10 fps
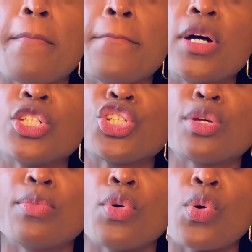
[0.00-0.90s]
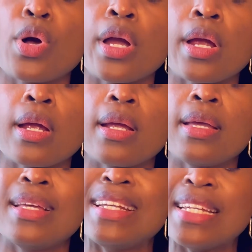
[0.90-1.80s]
much more
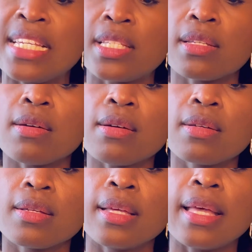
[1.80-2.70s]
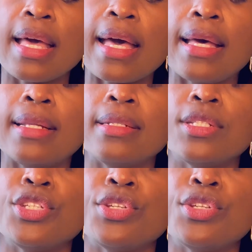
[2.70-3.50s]
neater and